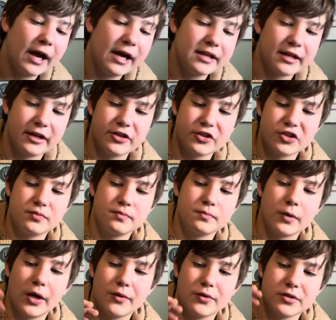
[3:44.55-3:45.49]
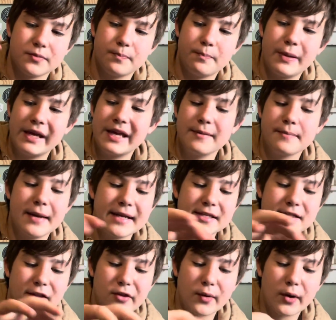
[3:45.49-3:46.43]
I was picking baits
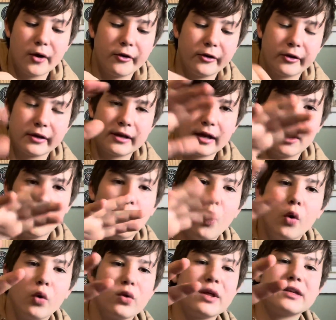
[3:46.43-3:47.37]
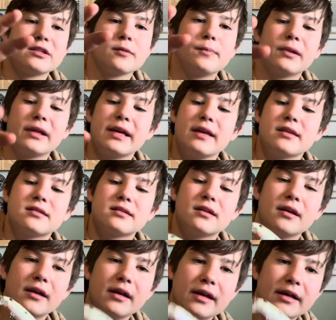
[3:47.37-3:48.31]
to throw on to kind of hold it as a place
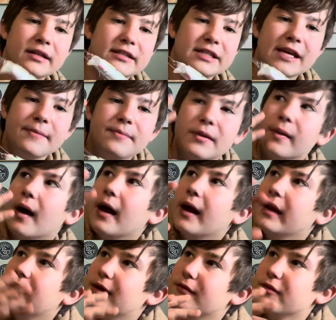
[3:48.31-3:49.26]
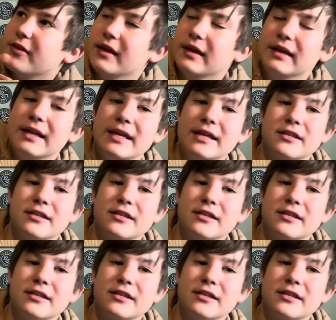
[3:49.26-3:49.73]
to keep the line, everything neat.